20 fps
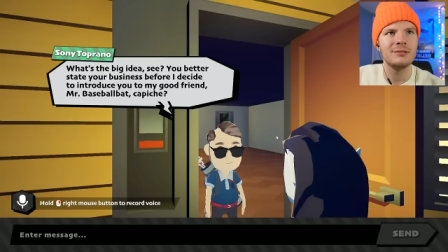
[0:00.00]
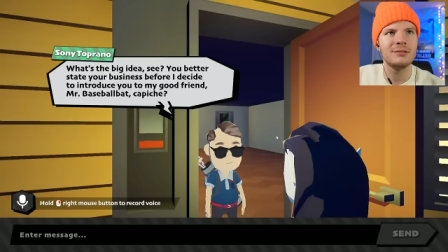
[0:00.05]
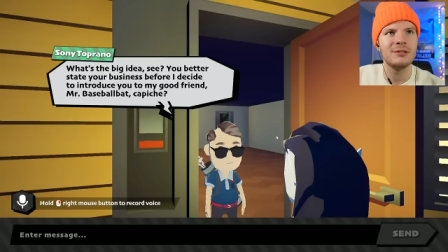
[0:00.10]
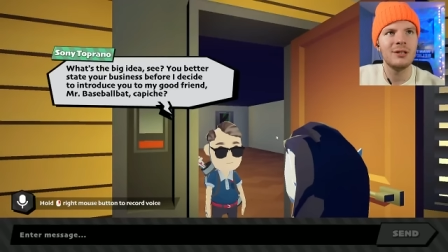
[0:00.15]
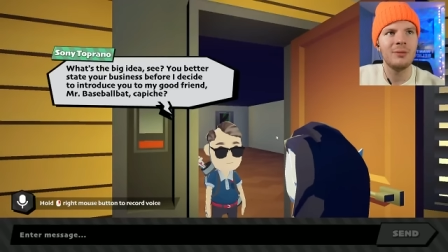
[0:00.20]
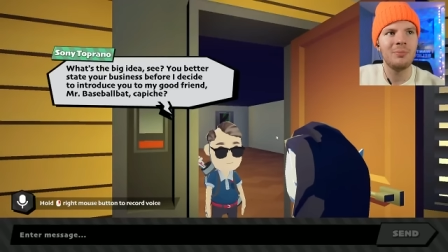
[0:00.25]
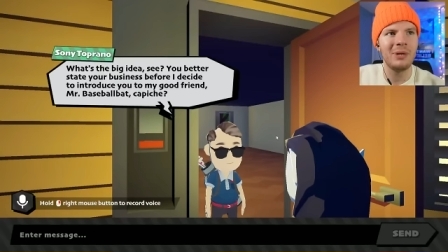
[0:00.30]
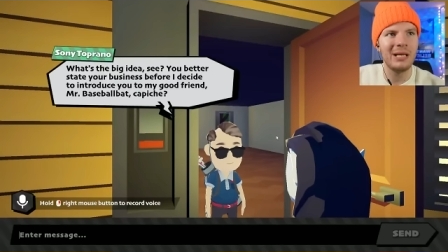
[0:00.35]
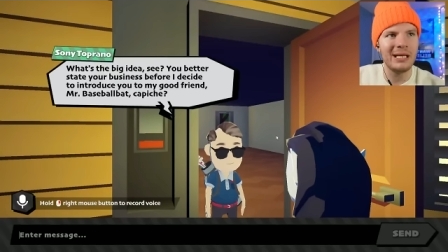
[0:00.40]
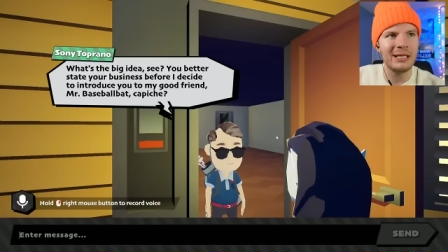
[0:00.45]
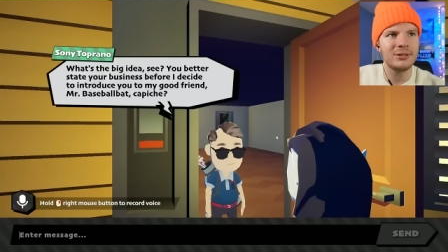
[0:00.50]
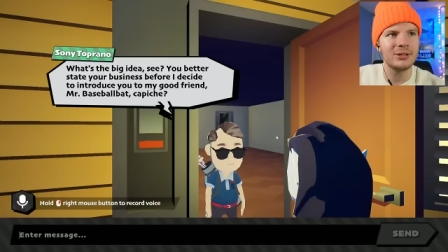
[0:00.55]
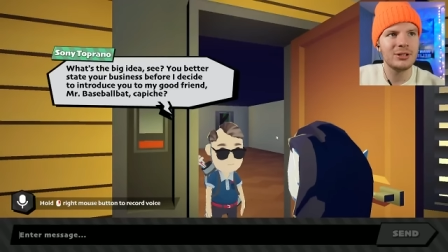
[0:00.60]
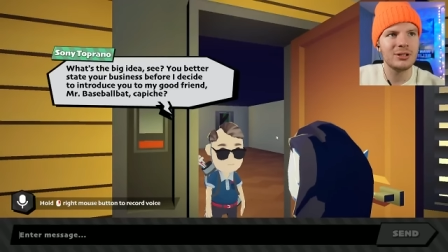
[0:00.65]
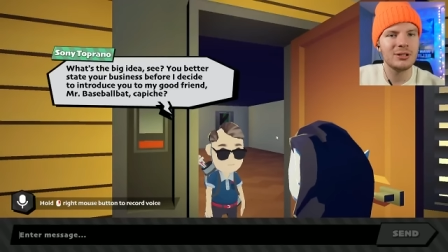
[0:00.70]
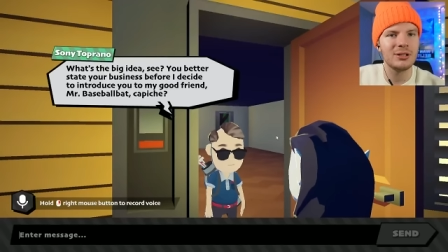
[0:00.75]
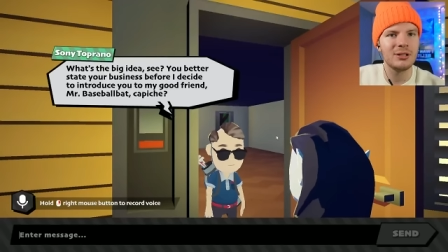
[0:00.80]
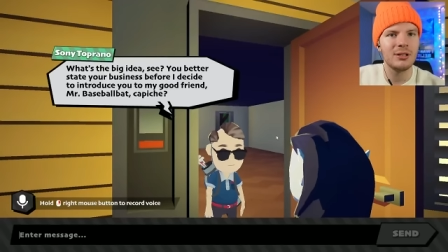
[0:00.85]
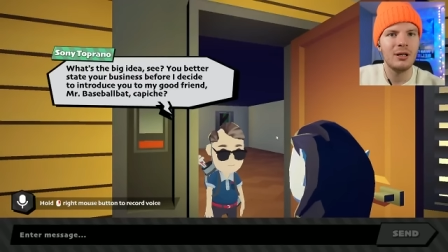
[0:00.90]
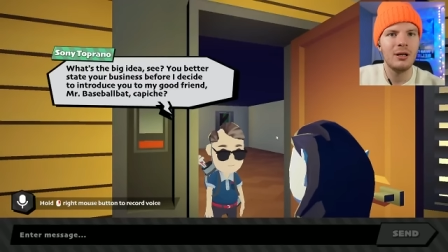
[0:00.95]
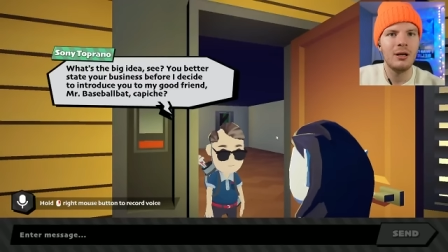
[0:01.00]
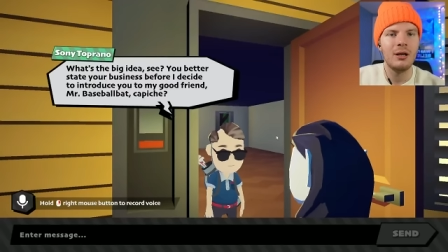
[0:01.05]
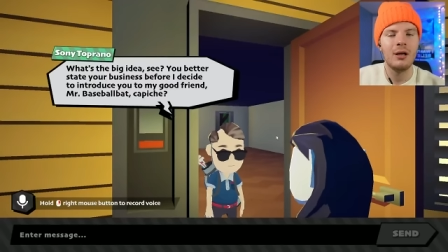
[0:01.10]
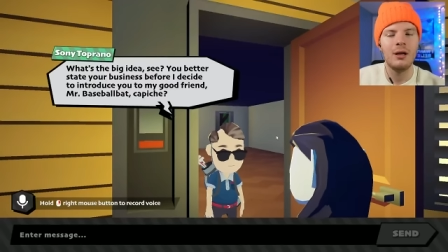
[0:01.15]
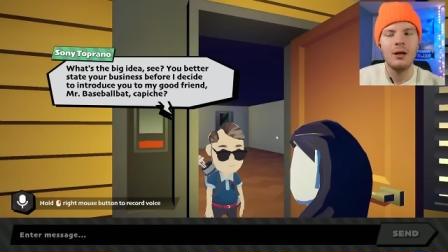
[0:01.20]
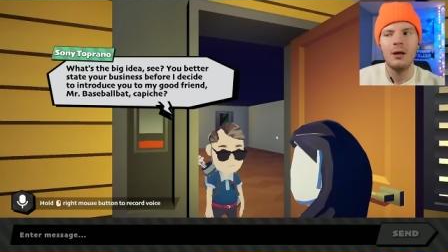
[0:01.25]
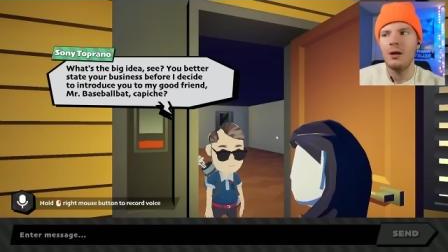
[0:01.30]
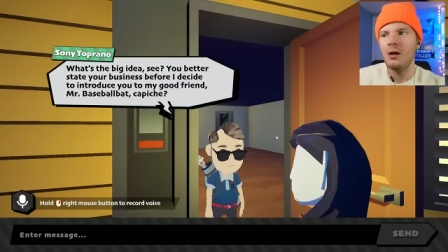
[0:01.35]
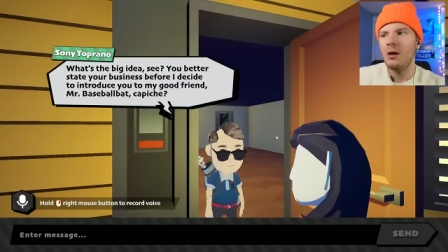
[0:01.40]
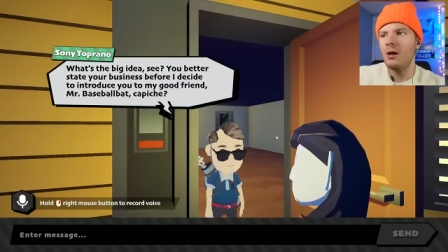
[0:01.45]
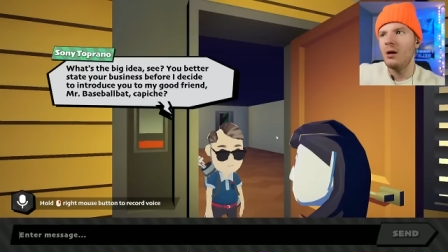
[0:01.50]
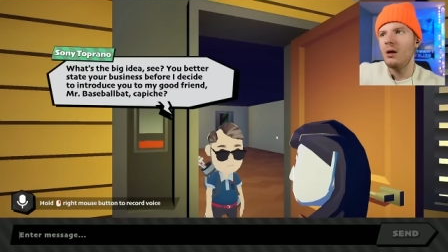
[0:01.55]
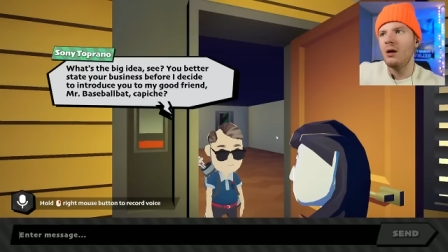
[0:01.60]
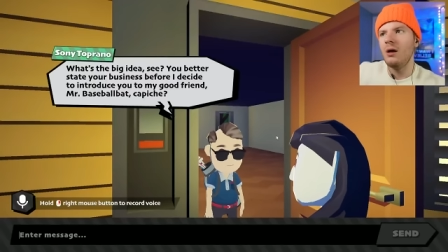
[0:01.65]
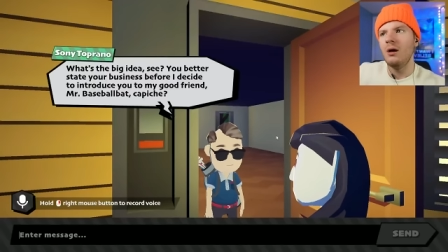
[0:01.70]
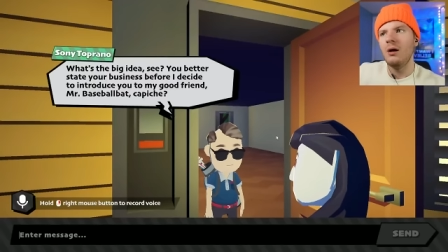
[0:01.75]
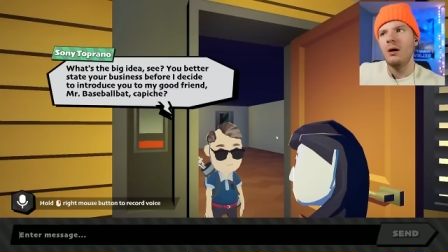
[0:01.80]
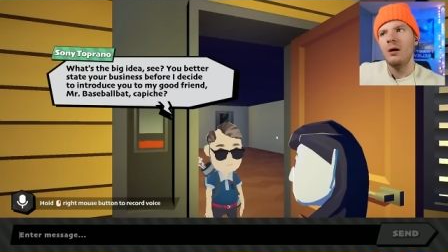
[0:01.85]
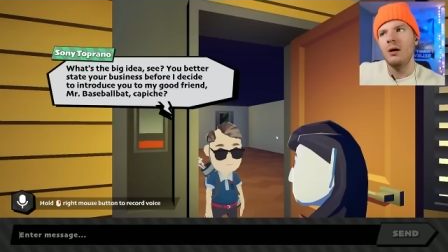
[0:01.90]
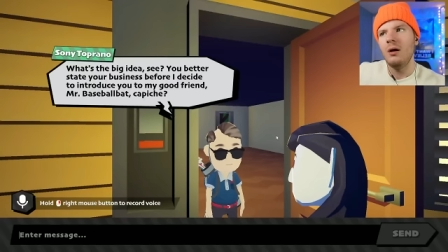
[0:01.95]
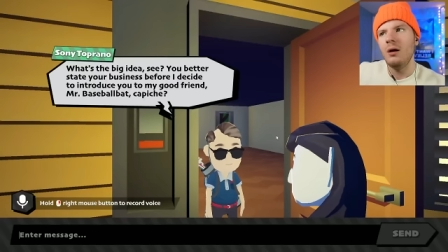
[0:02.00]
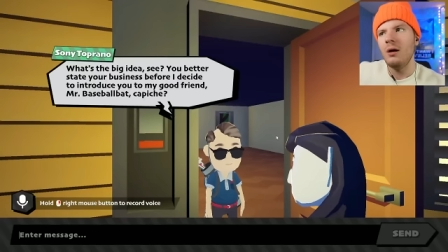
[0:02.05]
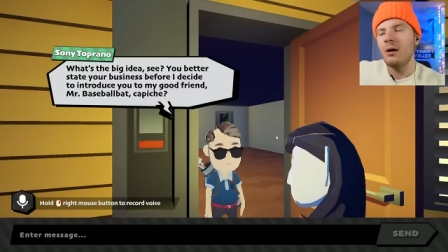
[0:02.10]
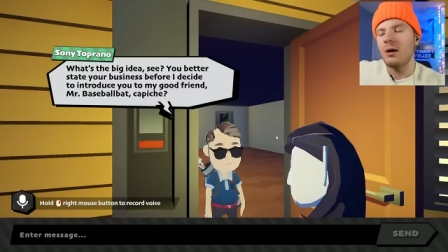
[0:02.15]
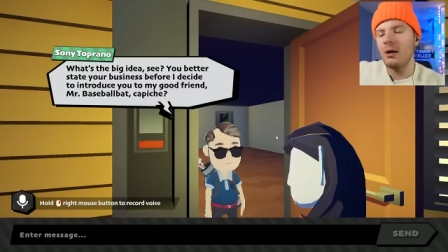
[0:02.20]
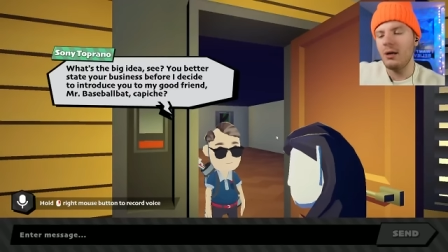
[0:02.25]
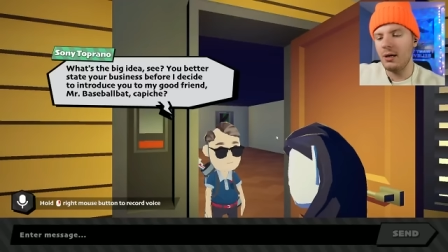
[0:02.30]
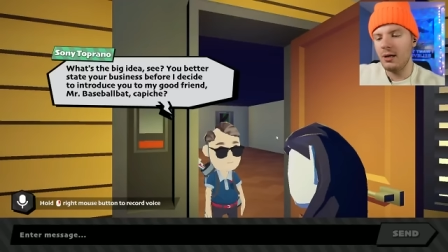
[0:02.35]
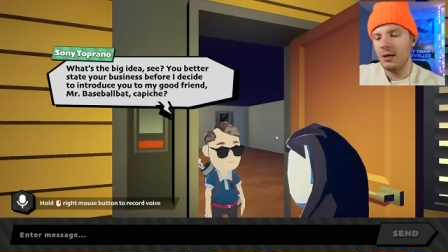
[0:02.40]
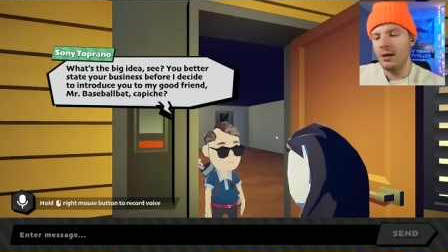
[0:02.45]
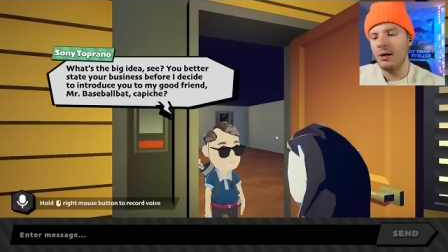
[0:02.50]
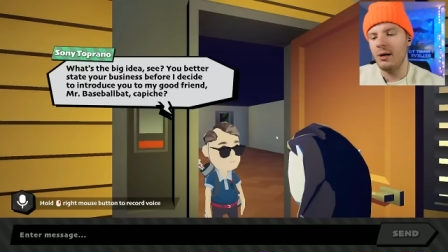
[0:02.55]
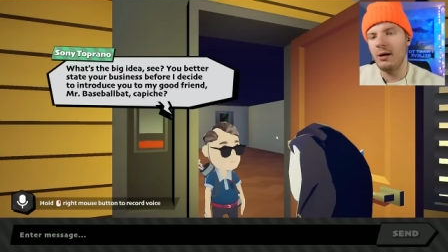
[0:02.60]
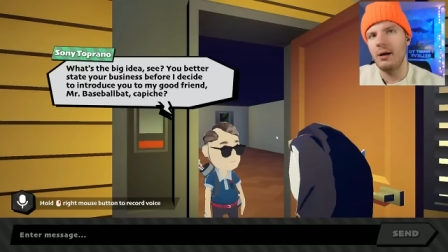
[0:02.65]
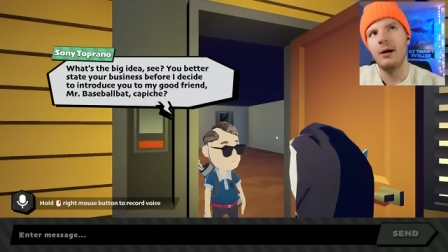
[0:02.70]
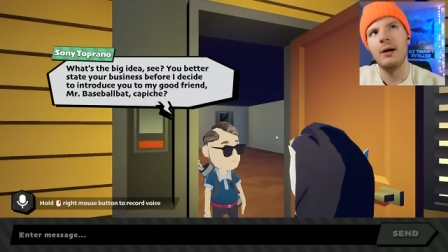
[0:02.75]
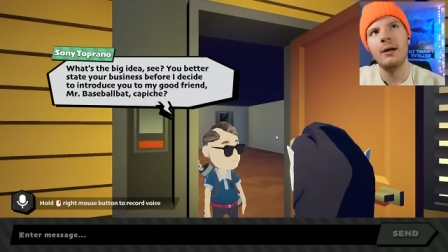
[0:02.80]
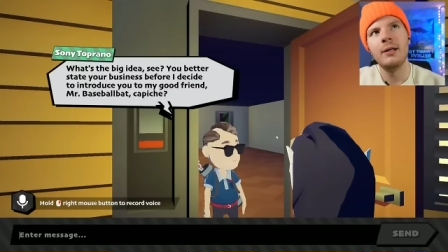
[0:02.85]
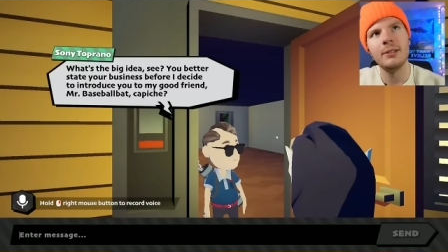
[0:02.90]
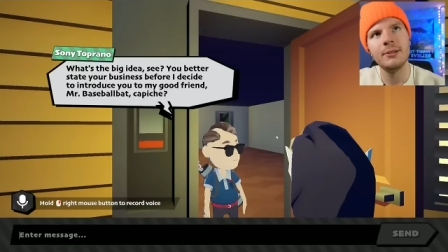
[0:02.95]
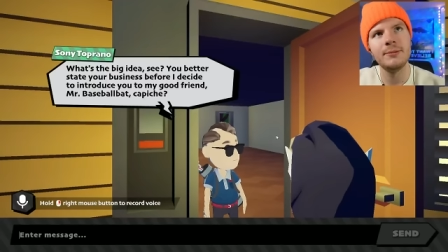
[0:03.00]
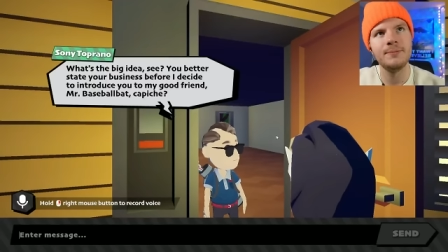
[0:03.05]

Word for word: Capiche? Uh,